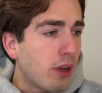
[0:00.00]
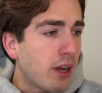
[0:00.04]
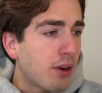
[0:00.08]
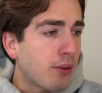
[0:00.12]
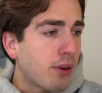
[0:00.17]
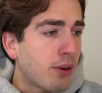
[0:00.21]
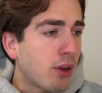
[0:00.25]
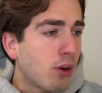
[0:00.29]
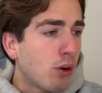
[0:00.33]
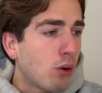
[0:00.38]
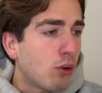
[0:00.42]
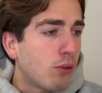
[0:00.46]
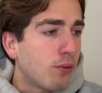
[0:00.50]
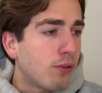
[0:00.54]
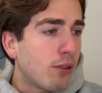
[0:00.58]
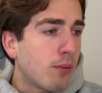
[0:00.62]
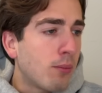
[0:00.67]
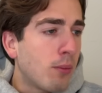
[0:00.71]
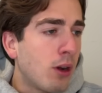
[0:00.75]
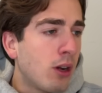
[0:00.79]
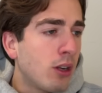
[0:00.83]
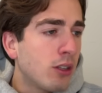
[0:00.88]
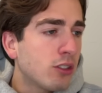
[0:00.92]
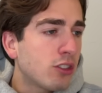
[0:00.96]
area of
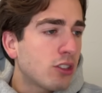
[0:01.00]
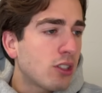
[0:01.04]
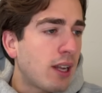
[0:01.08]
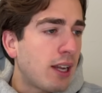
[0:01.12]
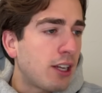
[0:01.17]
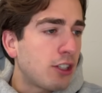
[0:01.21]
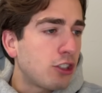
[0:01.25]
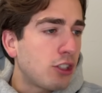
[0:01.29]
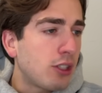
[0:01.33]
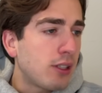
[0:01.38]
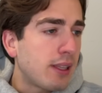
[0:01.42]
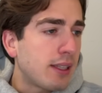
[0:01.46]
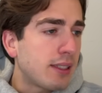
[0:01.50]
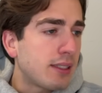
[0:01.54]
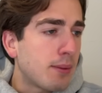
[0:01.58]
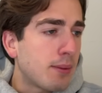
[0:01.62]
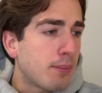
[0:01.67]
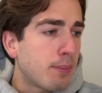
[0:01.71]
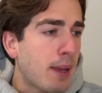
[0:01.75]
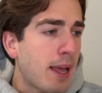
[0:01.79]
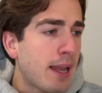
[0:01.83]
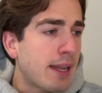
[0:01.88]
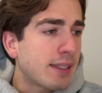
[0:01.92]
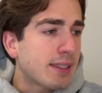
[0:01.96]
demand slash this
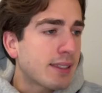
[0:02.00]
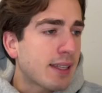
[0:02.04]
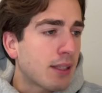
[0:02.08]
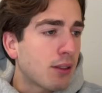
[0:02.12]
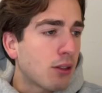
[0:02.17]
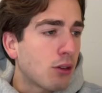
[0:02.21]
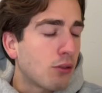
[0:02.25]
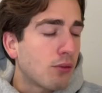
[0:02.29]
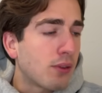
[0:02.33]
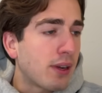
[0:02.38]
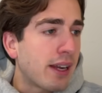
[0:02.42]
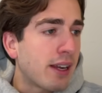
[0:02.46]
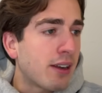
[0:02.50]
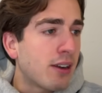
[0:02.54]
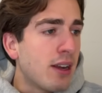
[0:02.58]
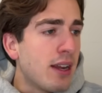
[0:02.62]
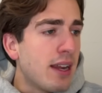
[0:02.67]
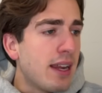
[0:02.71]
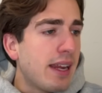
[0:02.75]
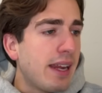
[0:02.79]
imbalance candle over here